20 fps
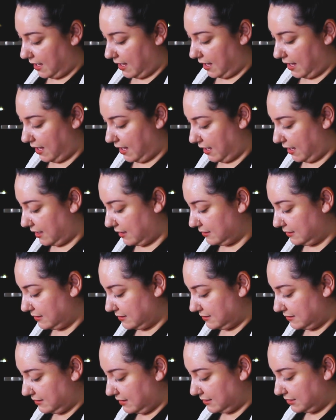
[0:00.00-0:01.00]
and the
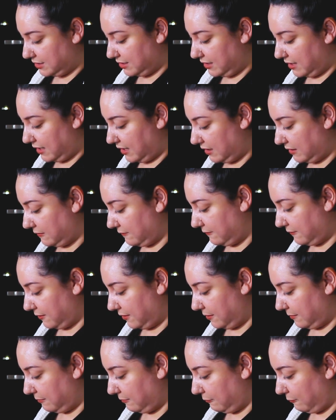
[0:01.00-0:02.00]
stitch line
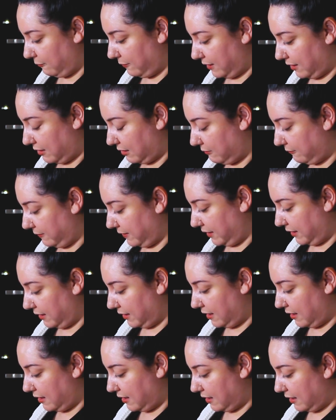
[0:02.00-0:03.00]
from where we